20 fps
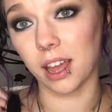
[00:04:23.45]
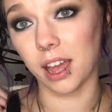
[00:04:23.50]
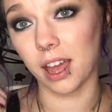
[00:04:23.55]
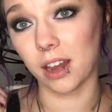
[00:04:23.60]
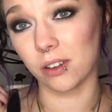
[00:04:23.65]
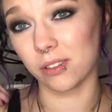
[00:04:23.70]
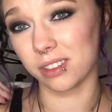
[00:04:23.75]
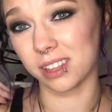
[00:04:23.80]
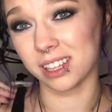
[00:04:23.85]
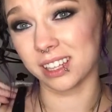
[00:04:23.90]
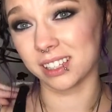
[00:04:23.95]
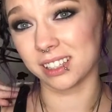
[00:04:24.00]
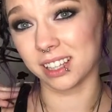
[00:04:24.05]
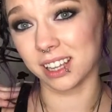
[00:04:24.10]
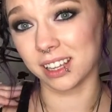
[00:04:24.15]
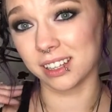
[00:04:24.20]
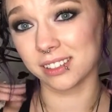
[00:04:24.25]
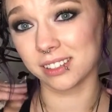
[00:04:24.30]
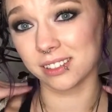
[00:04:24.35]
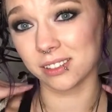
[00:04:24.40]
I don't think it
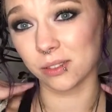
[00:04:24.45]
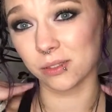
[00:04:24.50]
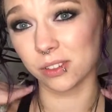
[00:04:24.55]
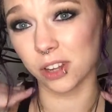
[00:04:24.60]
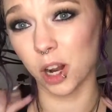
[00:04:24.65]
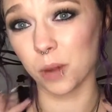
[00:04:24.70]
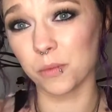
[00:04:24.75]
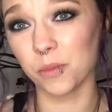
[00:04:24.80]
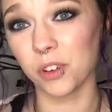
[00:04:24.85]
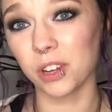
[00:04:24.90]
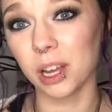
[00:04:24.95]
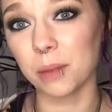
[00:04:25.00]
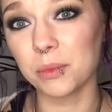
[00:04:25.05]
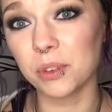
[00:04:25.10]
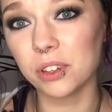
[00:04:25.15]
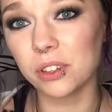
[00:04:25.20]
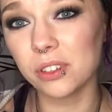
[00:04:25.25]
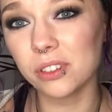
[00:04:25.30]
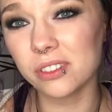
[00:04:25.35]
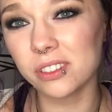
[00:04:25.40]
likes those harmful
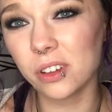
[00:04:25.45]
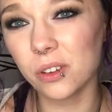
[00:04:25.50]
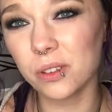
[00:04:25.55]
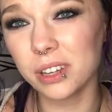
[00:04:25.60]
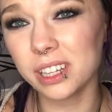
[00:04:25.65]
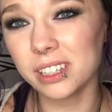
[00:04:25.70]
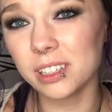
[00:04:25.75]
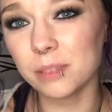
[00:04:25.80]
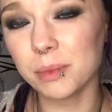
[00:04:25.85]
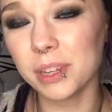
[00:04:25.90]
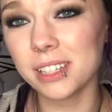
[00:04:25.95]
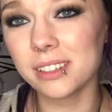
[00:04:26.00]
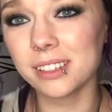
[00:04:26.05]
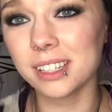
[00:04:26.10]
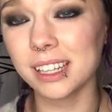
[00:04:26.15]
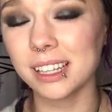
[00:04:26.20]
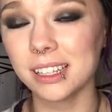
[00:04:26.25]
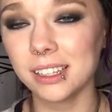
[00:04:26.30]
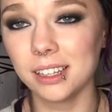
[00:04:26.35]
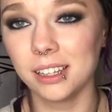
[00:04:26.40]
chemicals going into my
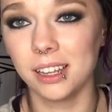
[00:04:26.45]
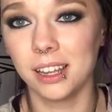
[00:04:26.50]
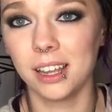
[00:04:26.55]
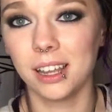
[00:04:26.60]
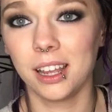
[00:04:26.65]
skin.